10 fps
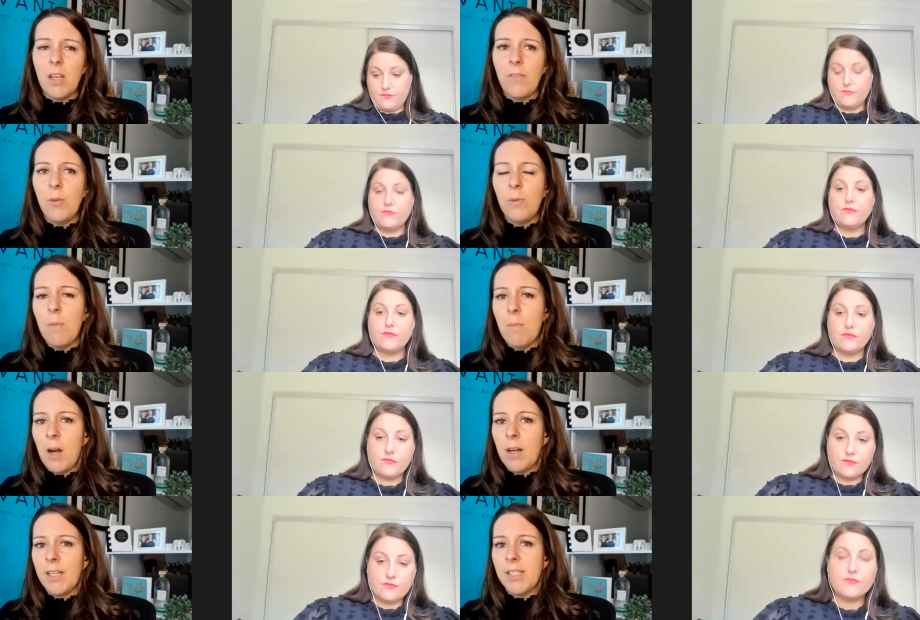Speaker 1: if you were
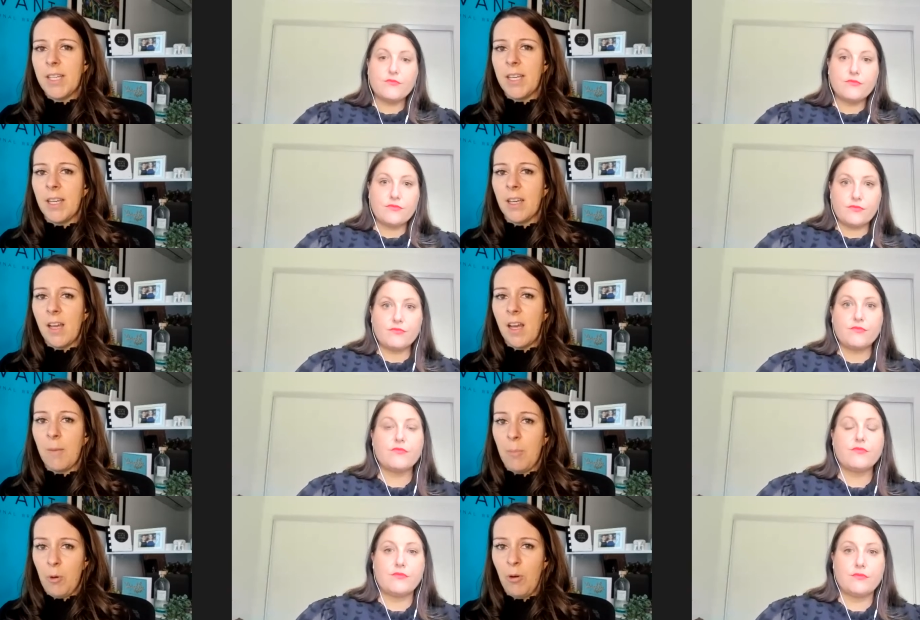marketing a
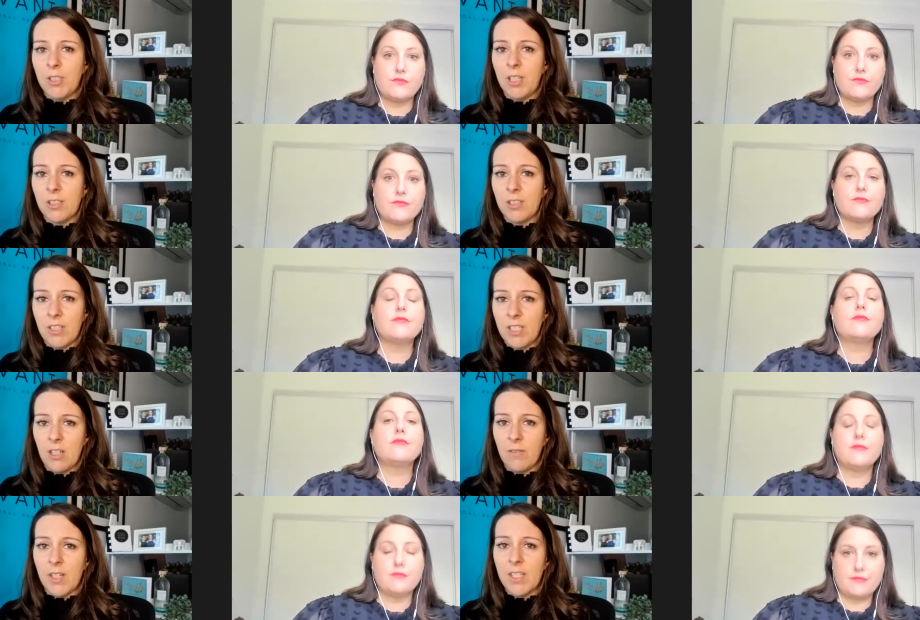product or a
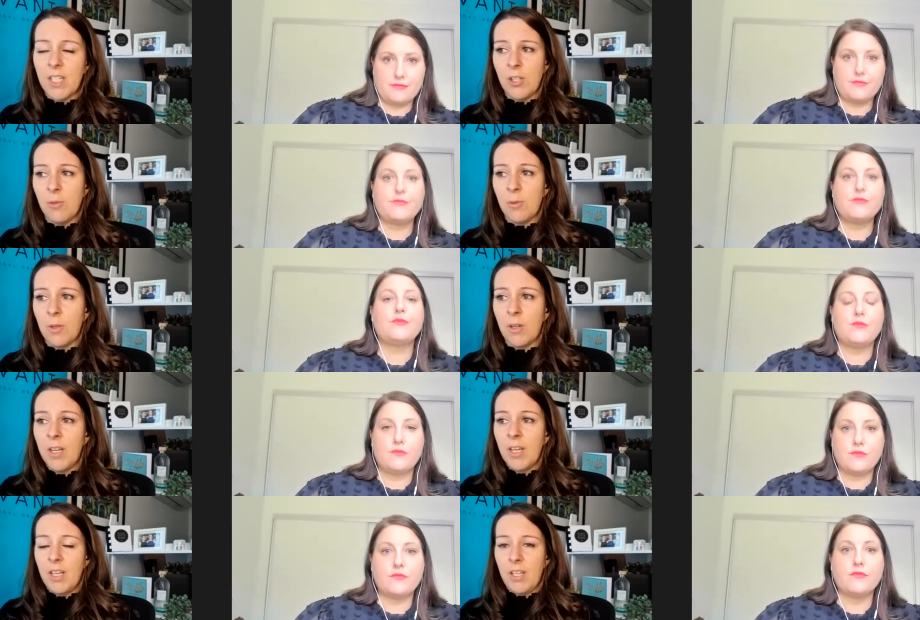service and you were
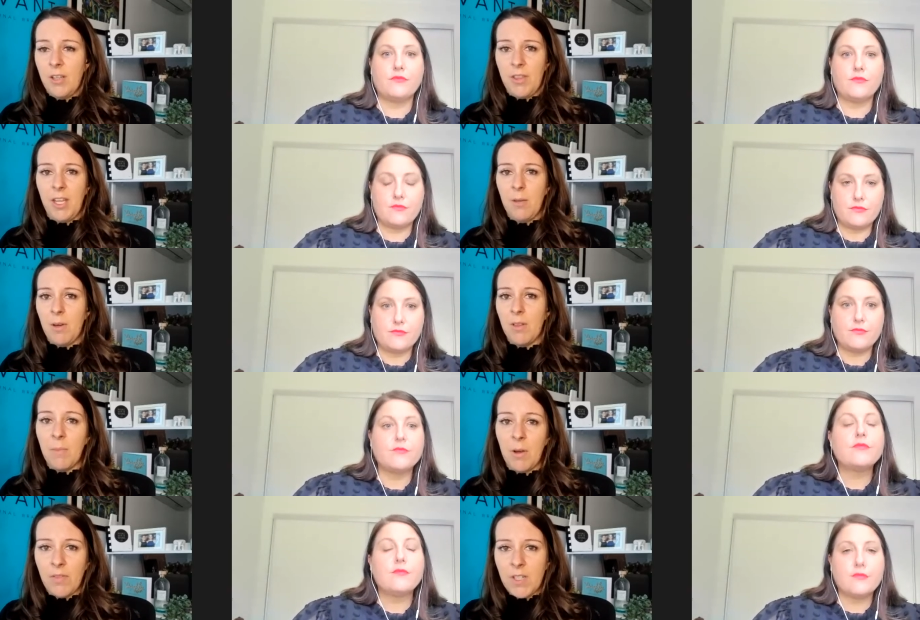you think about the
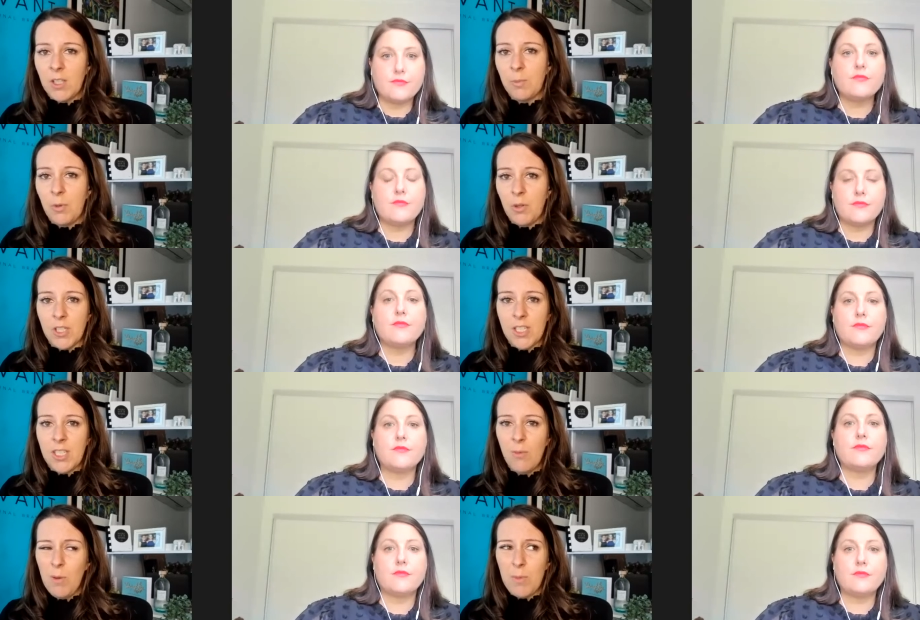amount of touch points,
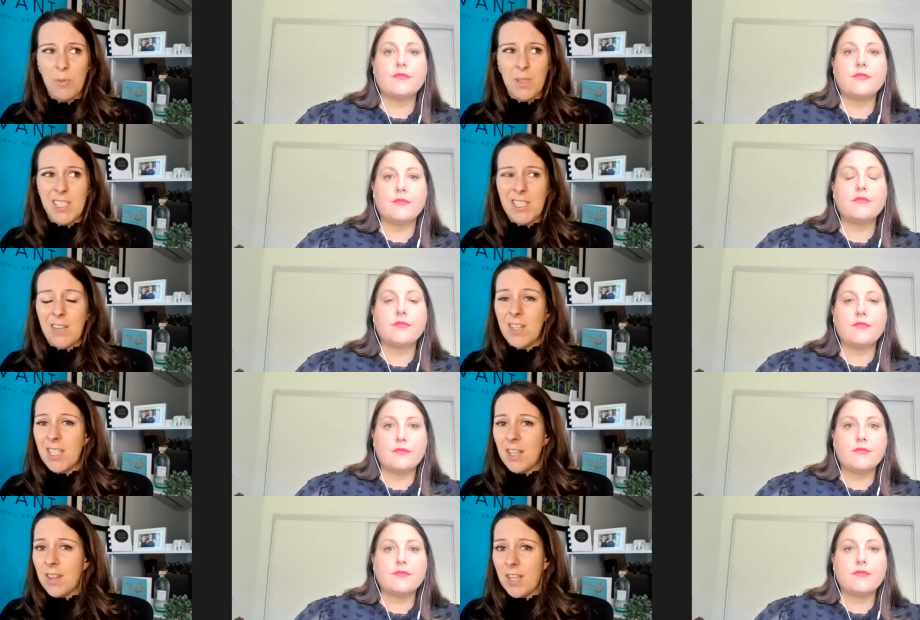somewhere between 70
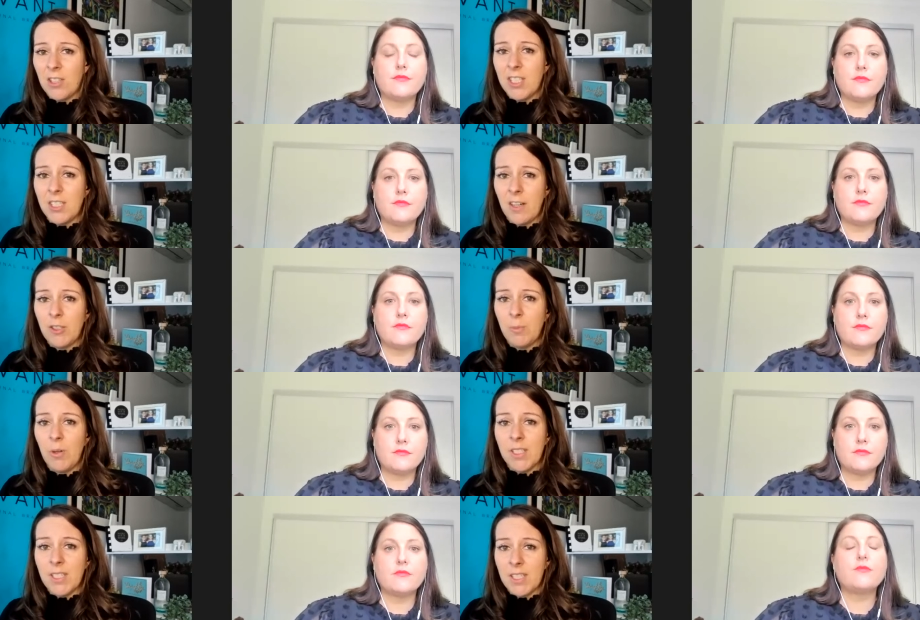and 30 touch
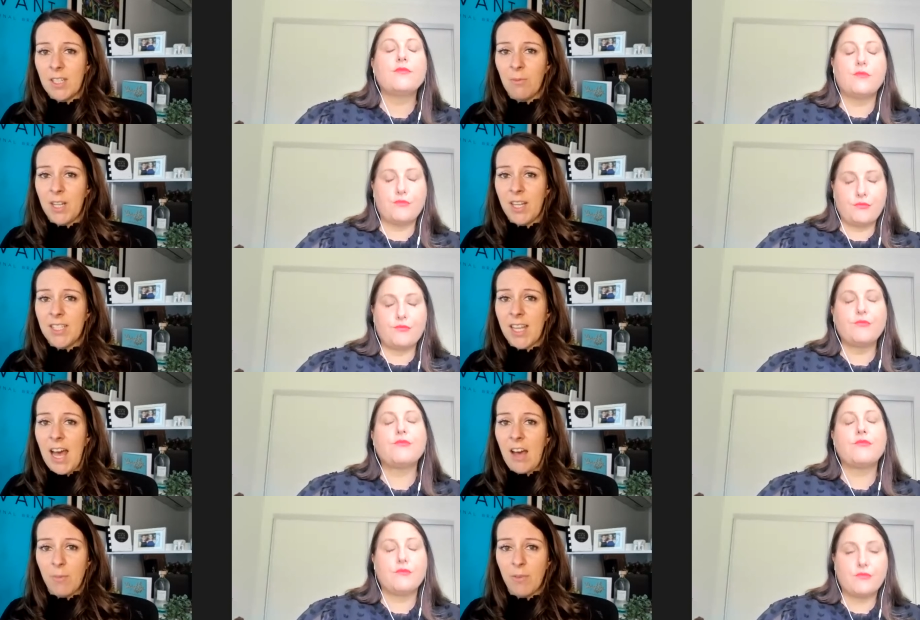points that someone has to
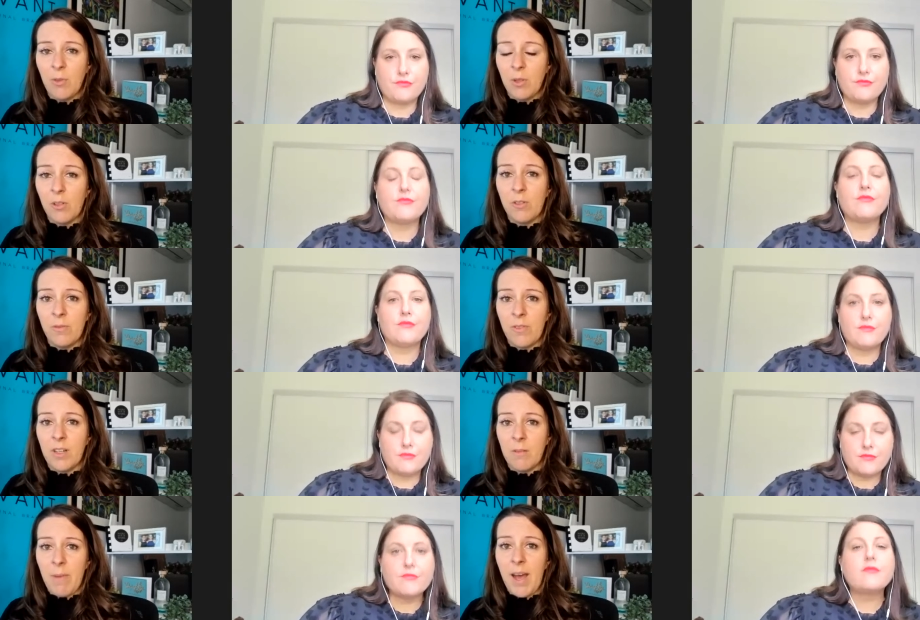have before they'll convert
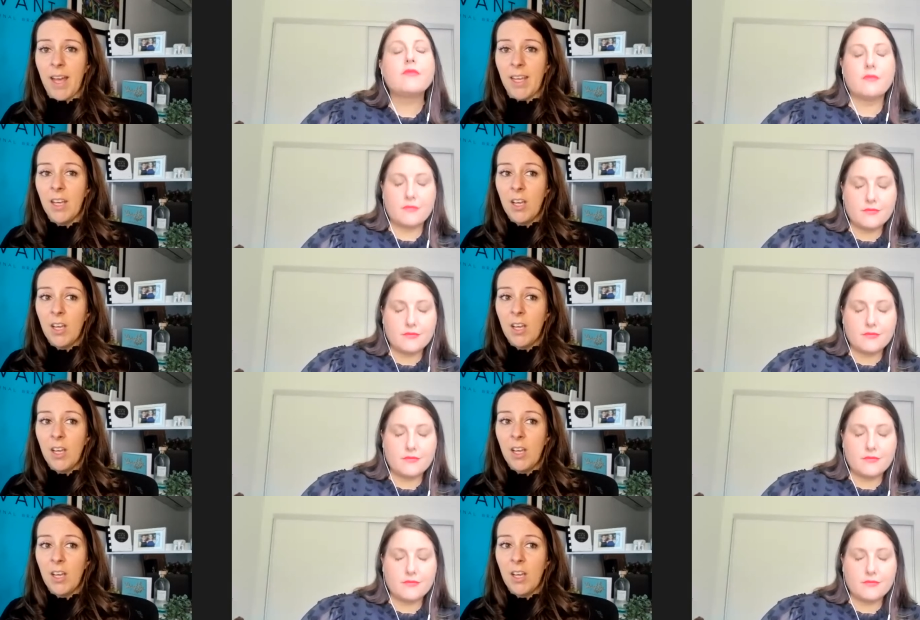and buy